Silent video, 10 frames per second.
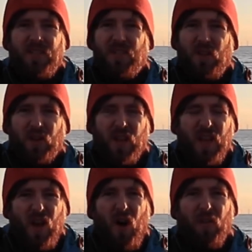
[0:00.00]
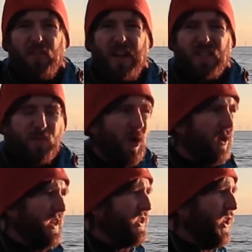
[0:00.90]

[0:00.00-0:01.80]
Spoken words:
It'd just look all flat and smoky.